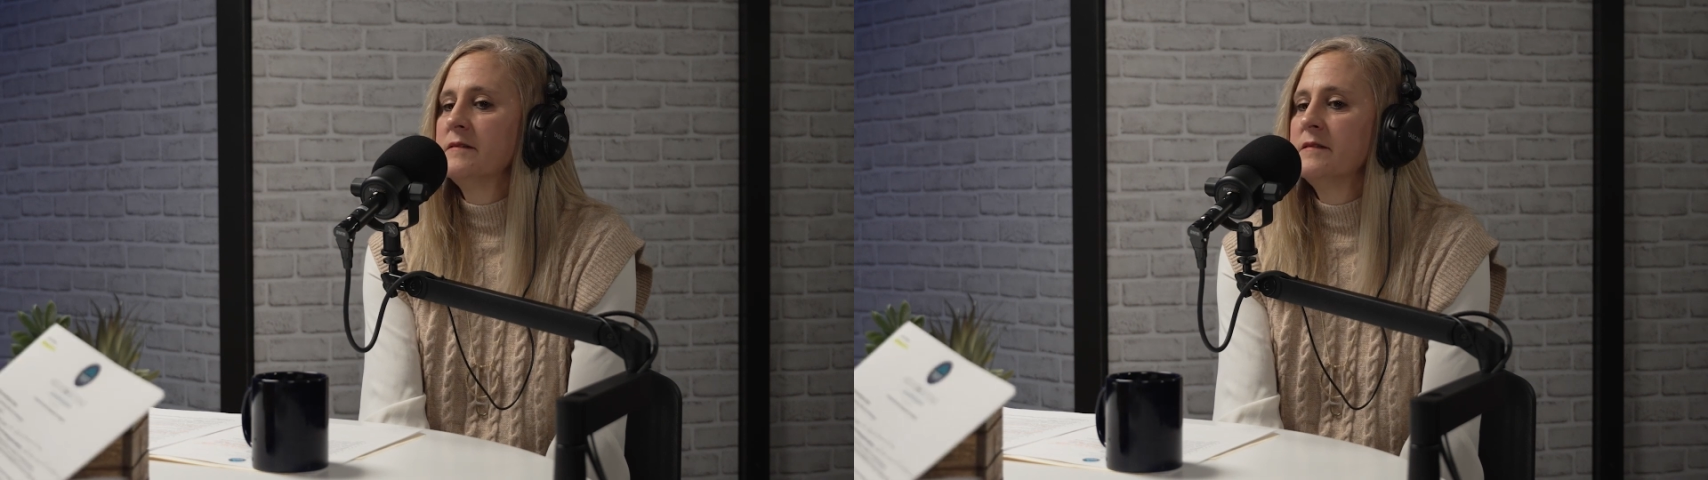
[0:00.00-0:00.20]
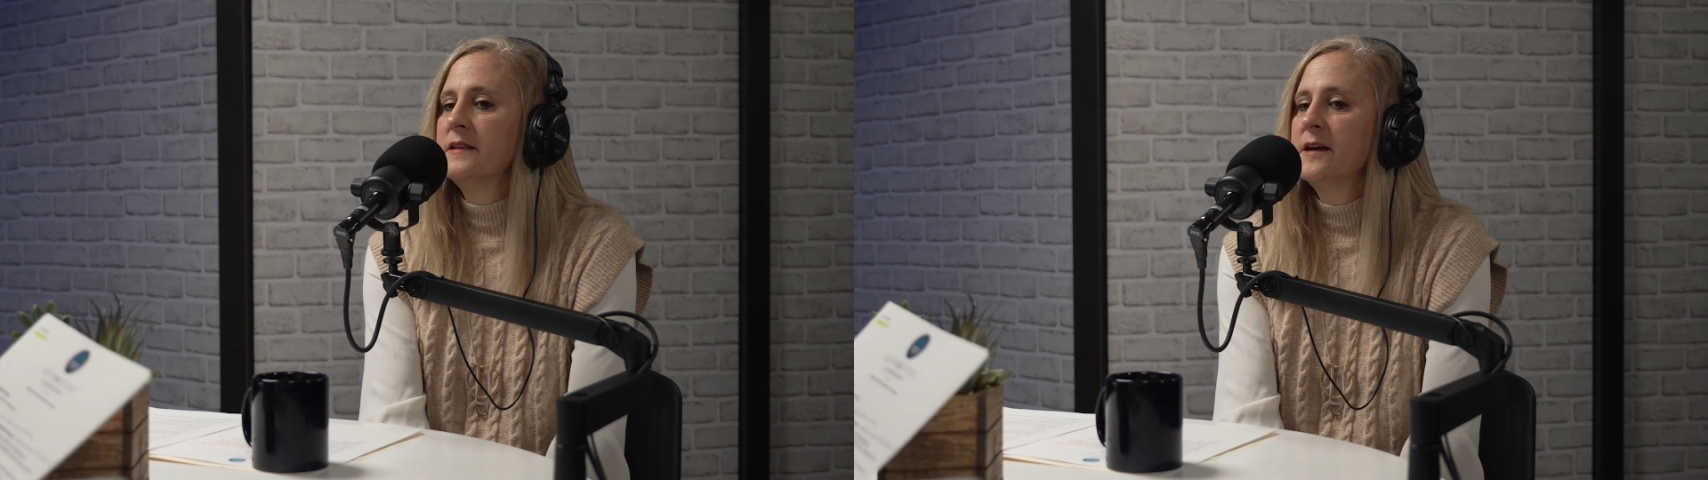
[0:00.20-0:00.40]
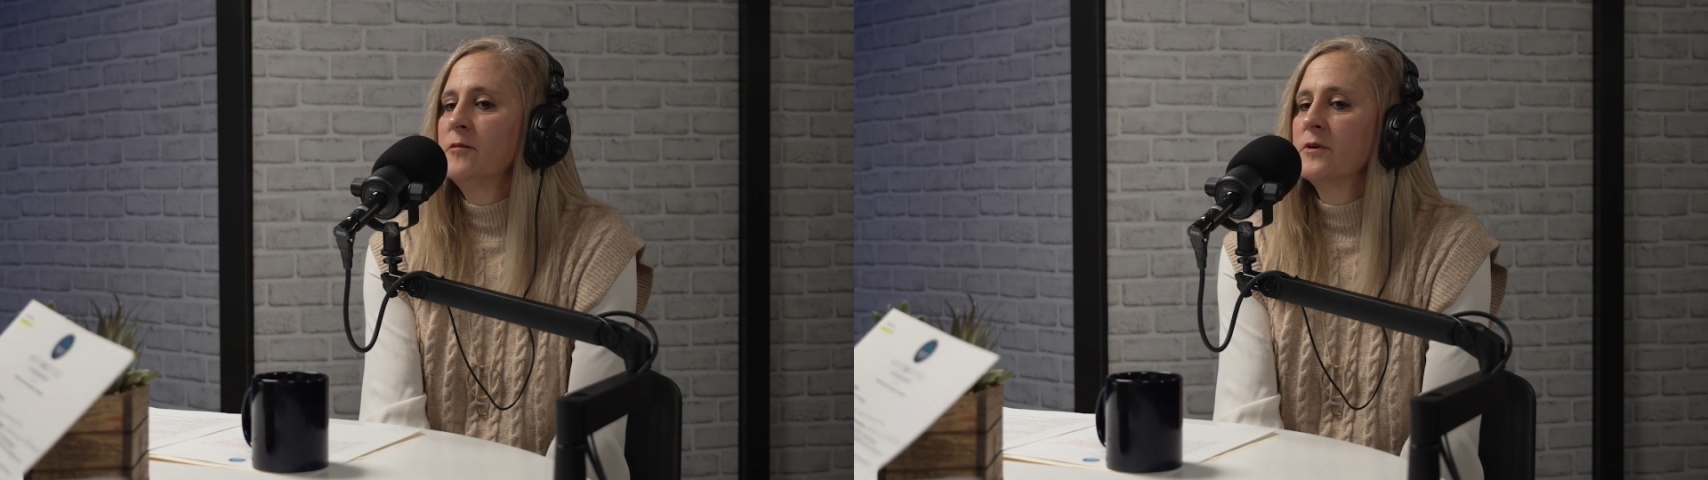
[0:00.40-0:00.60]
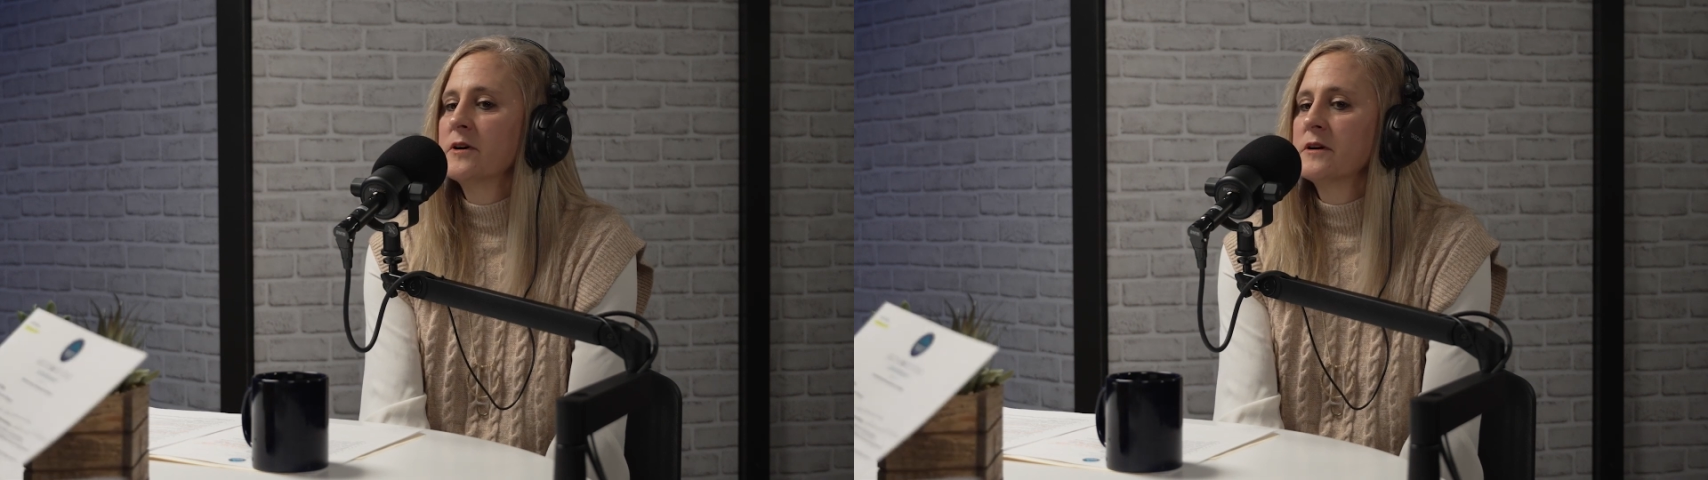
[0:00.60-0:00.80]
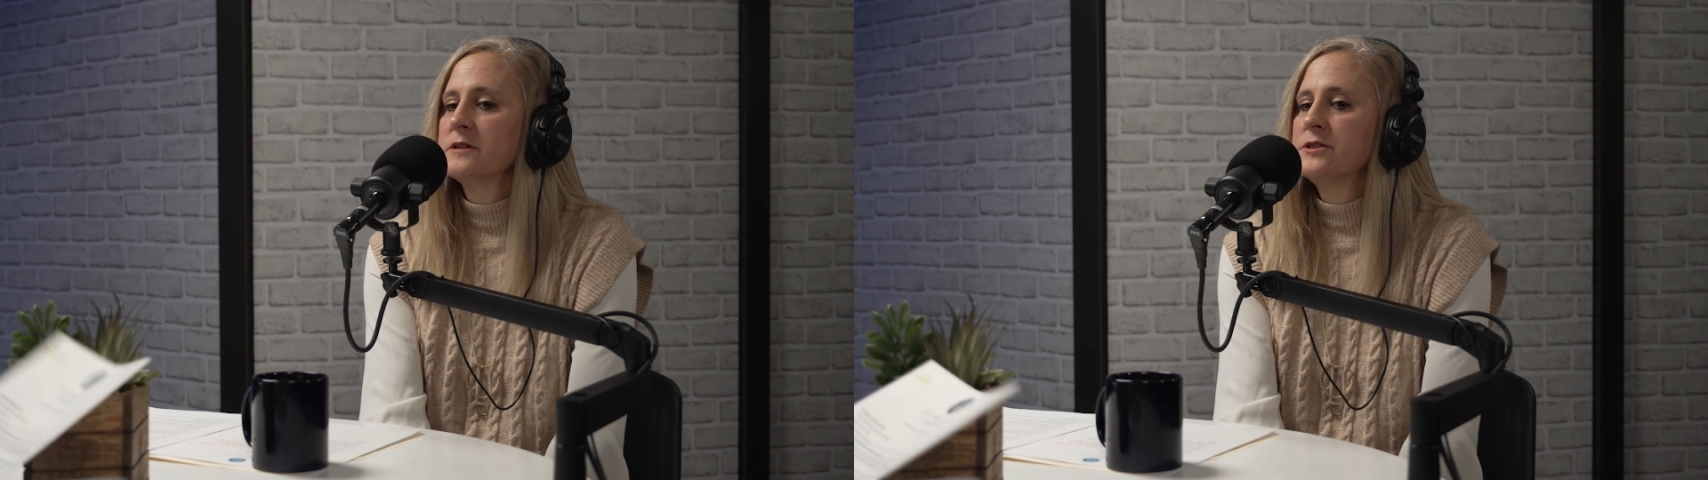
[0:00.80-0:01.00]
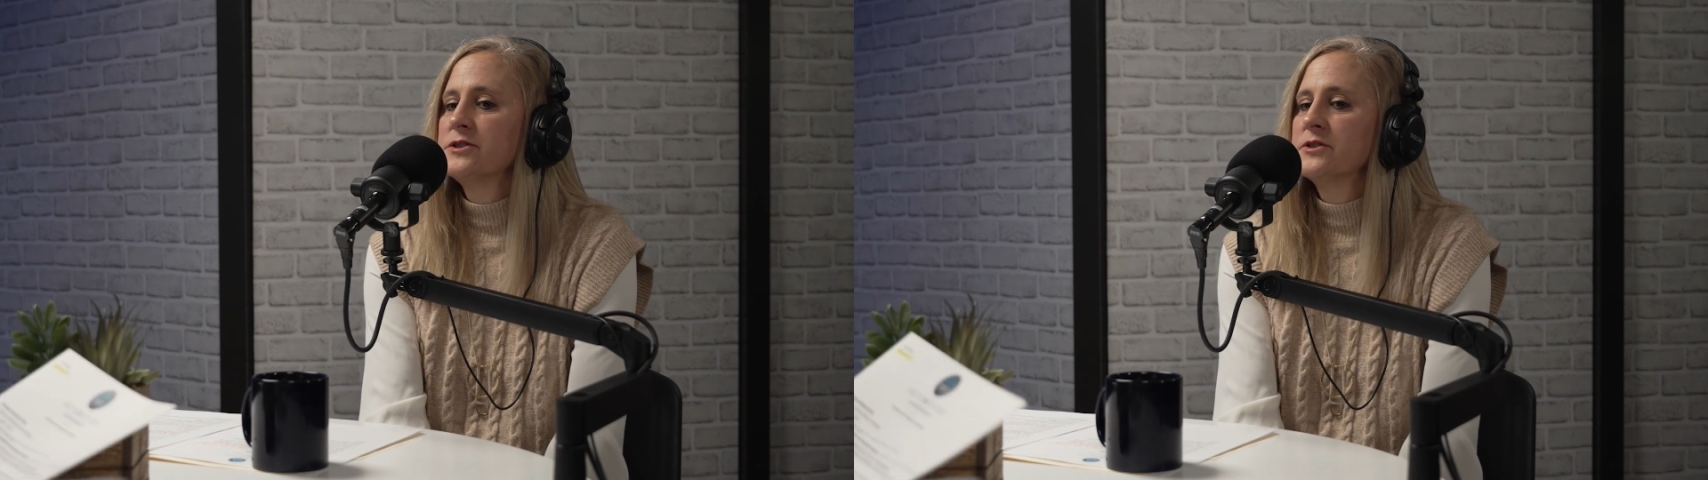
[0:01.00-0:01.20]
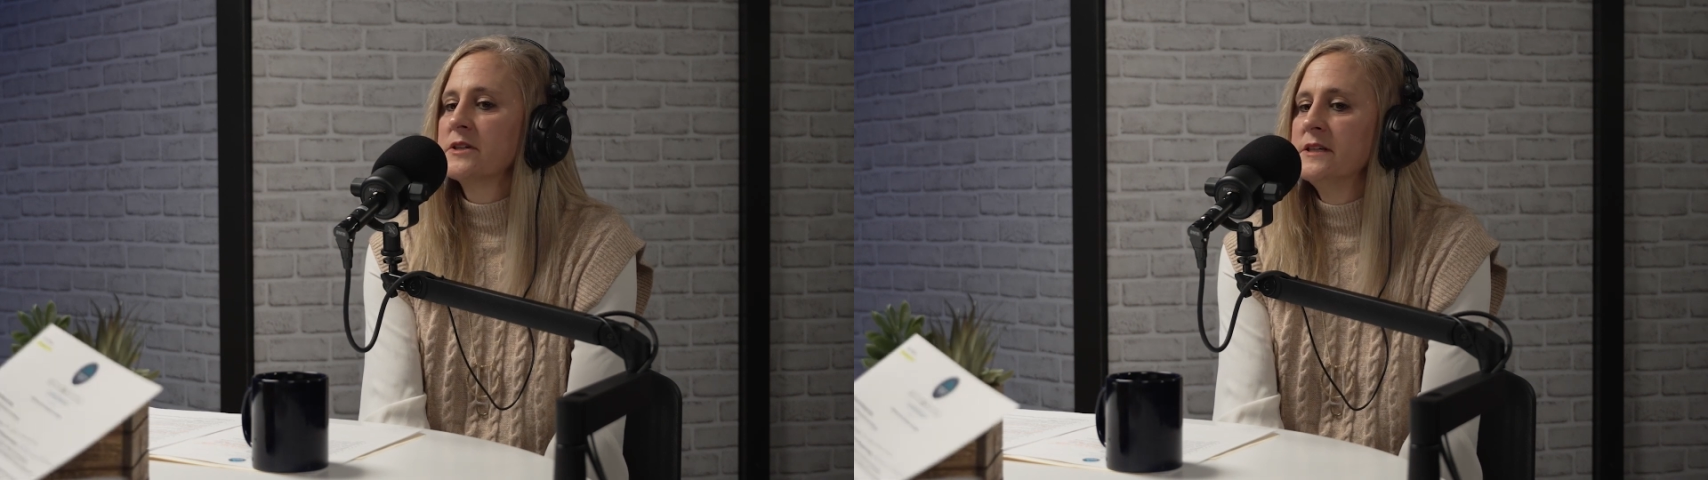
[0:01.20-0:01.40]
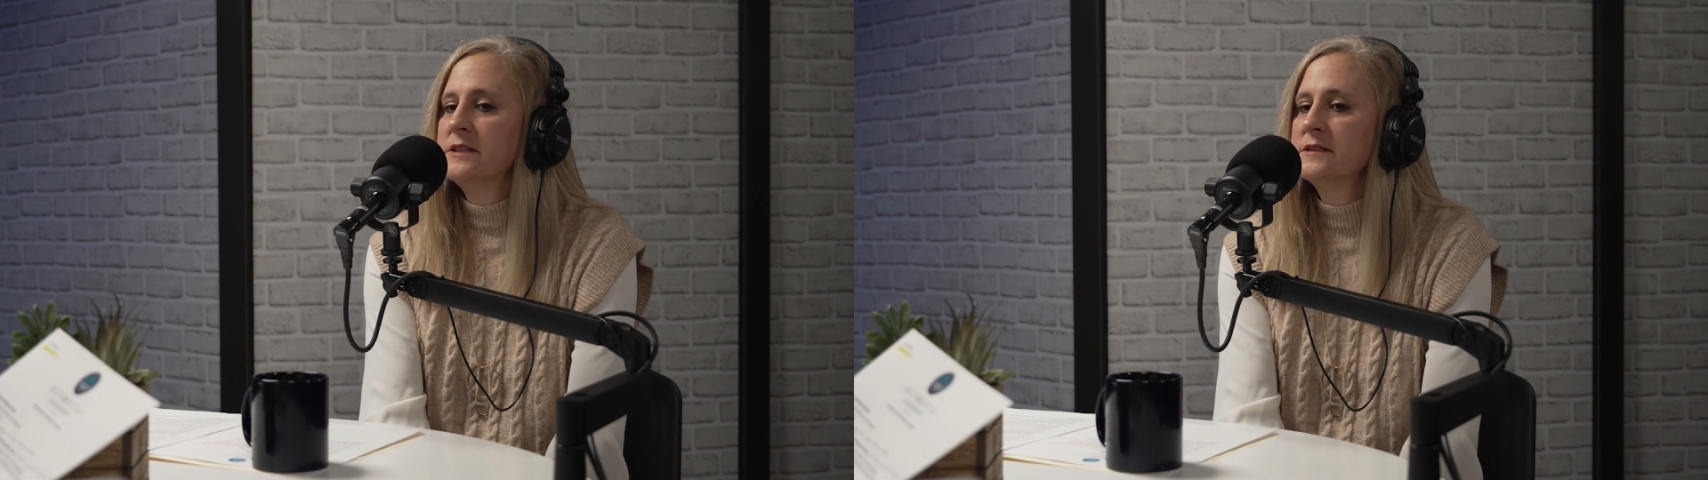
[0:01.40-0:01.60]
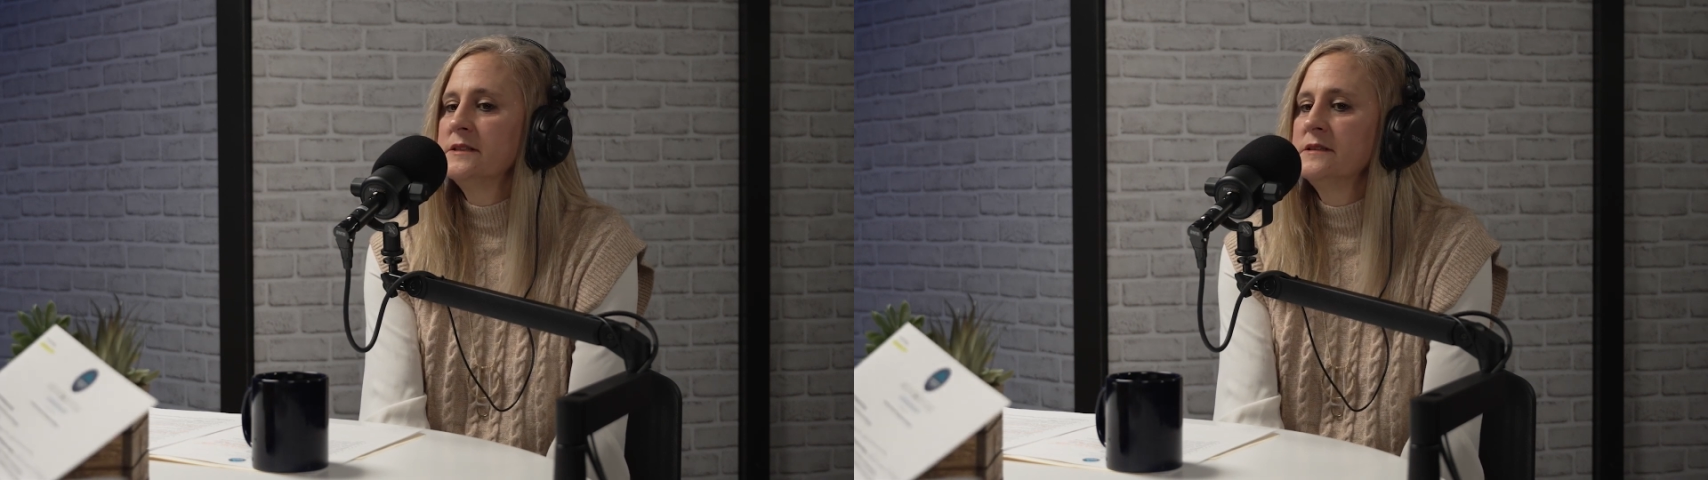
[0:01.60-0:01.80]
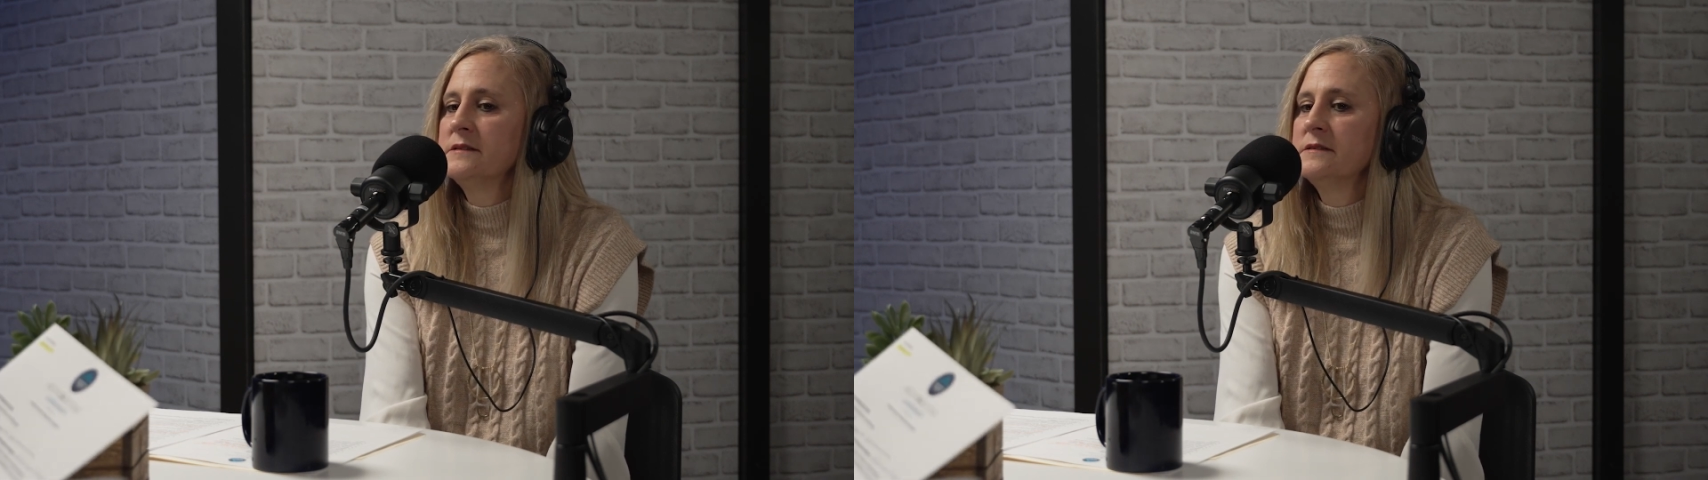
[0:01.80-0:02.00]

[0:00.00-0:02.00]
They were strong,